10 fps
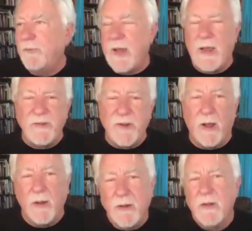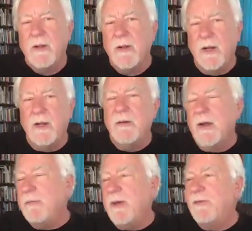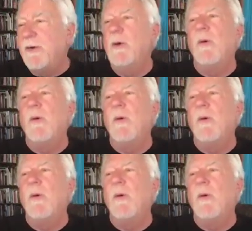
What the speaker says: Asia. And it may very